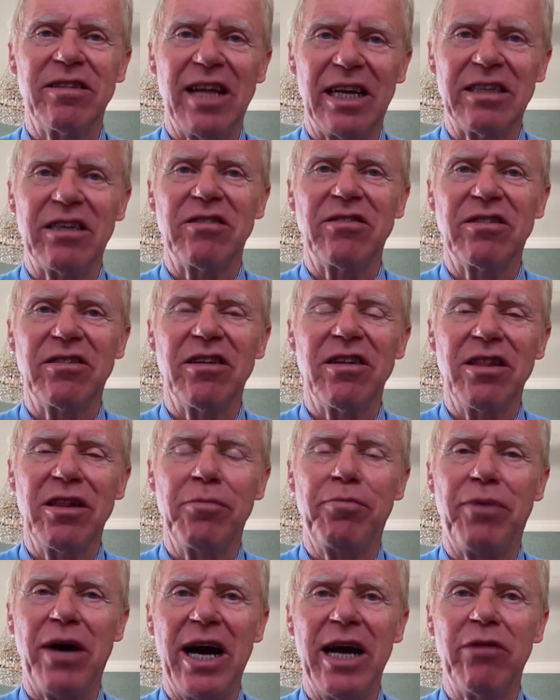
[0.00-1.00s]
That is the
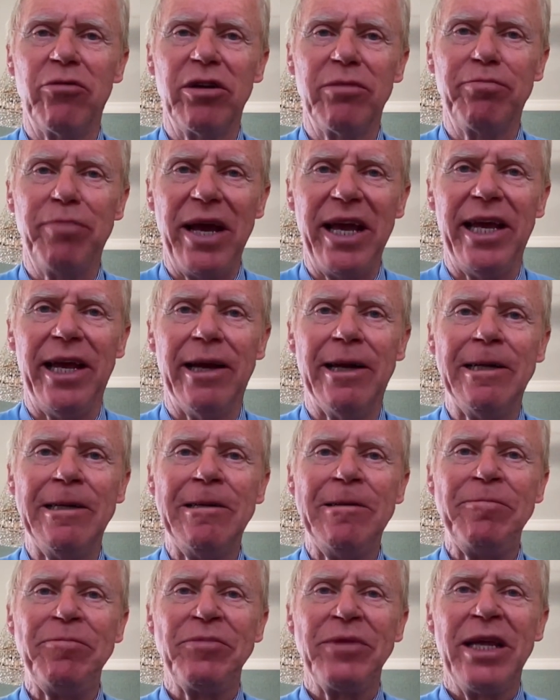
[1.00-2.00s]
Pirate Bay.
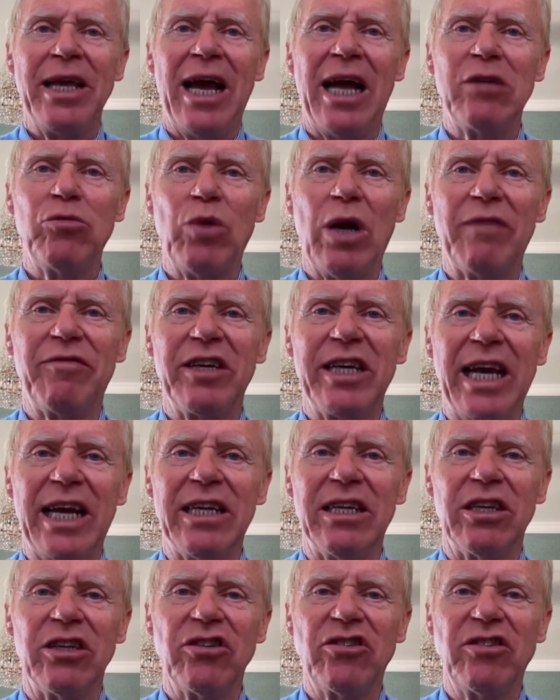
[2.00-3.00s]
And we have
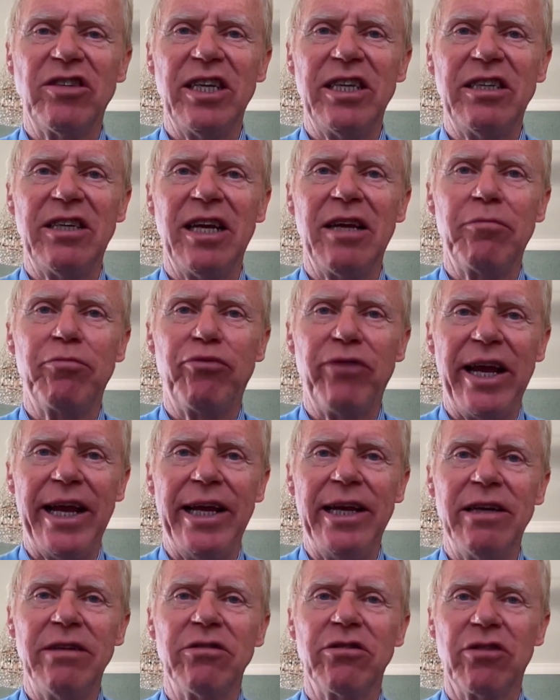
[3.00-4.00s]
again Stichting
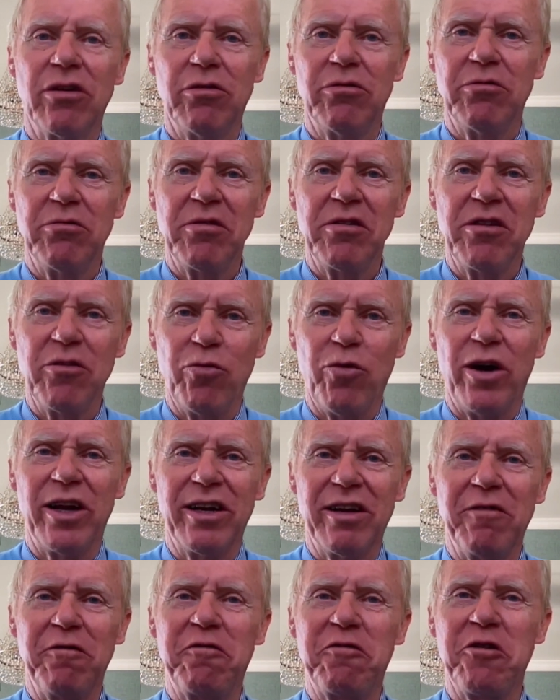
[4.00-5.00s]
Brain, so the
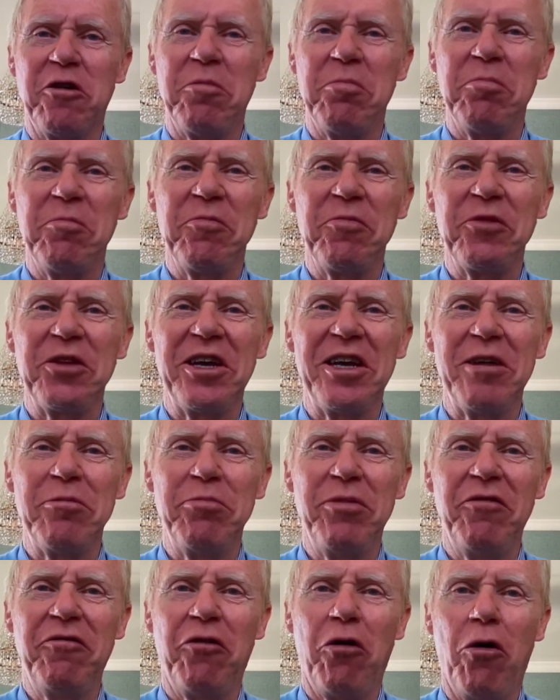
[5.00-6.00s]
one from
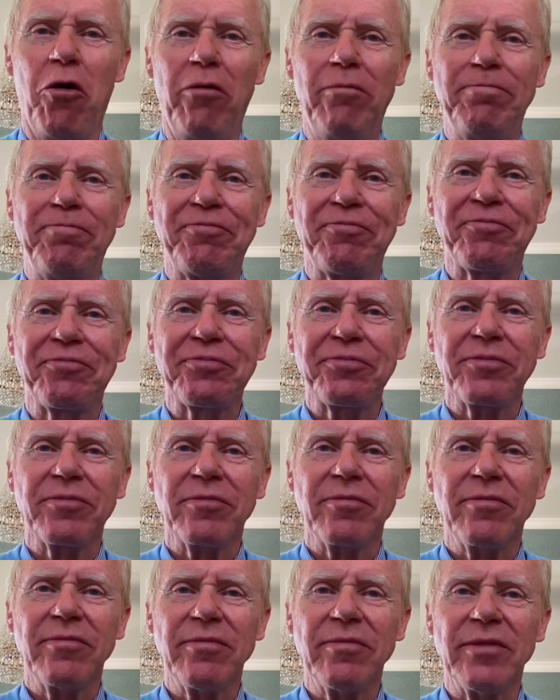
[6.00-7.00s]
before,
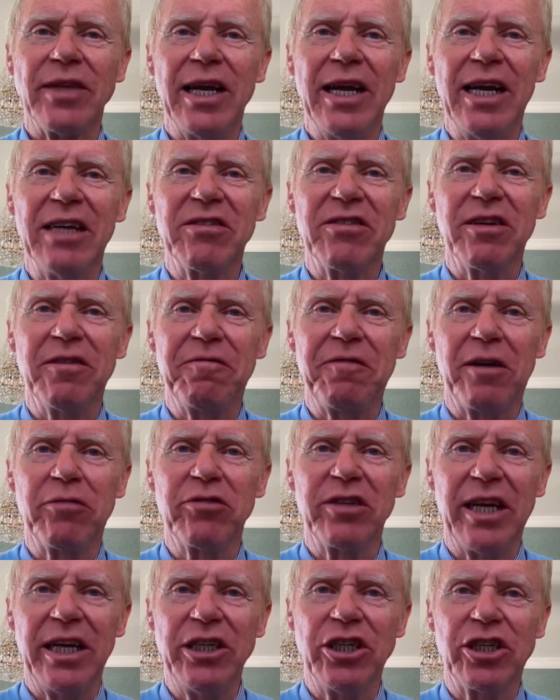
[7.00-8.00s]
as the
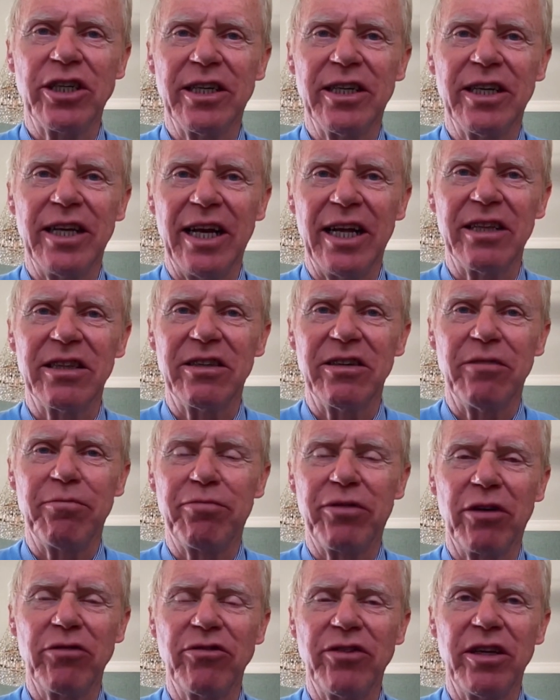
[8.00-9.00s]
foundation and the
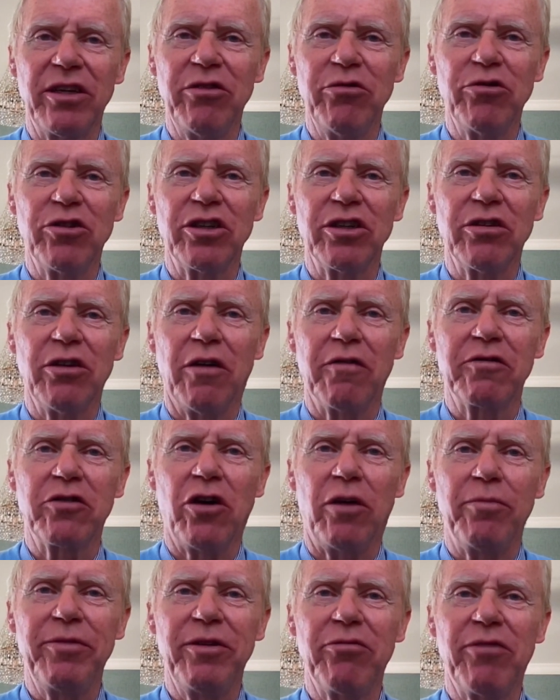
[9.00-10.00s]
prosecution of
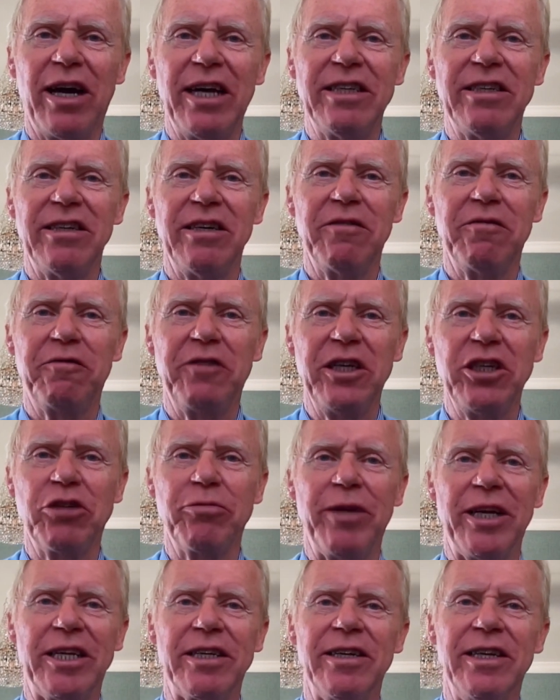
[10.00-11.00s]
copyright
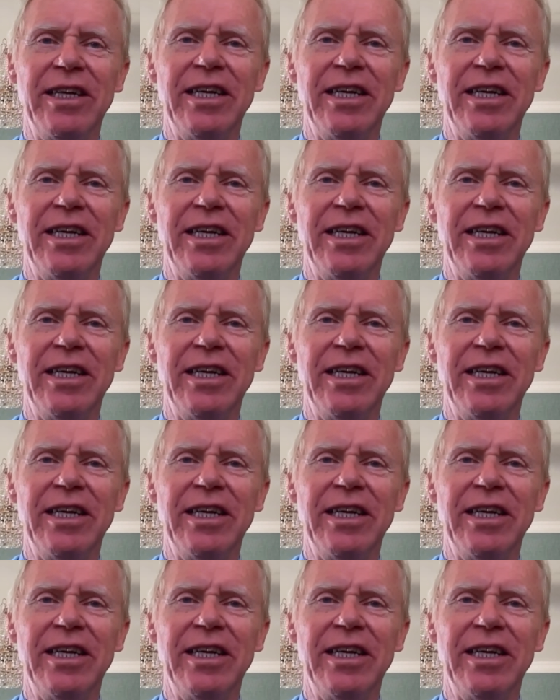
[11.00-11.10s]
infringement.